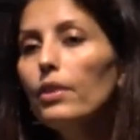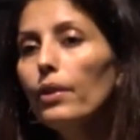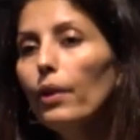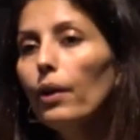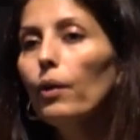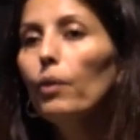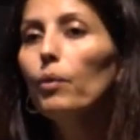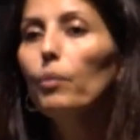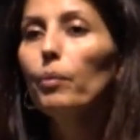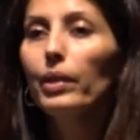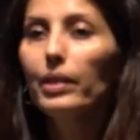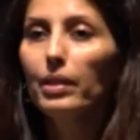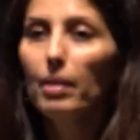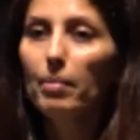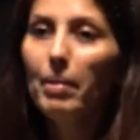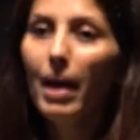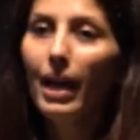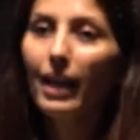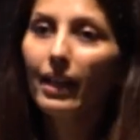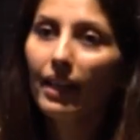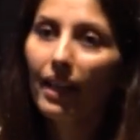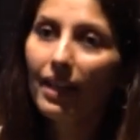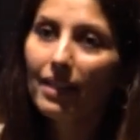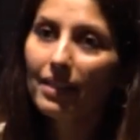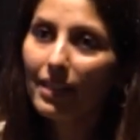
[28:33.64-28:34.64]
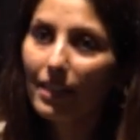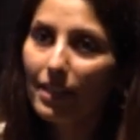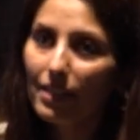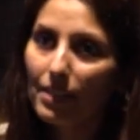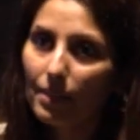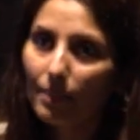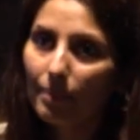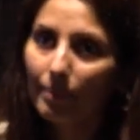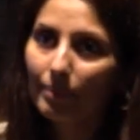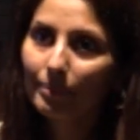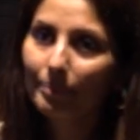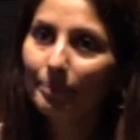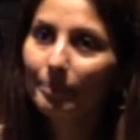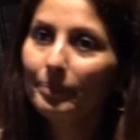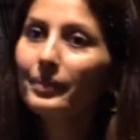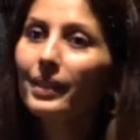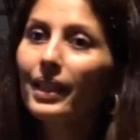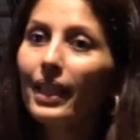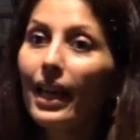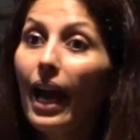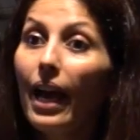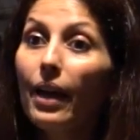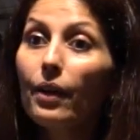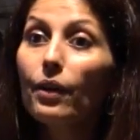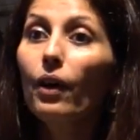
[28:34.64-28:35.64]
know what the back end is
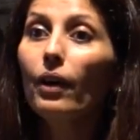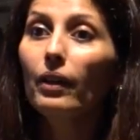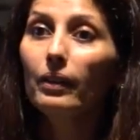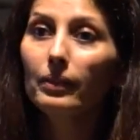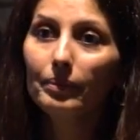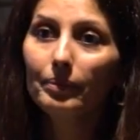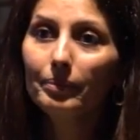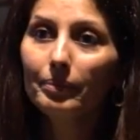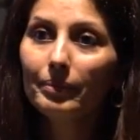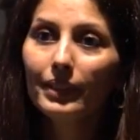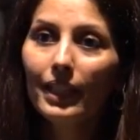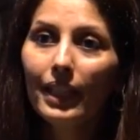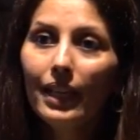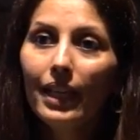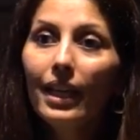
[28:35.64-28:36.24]
at all.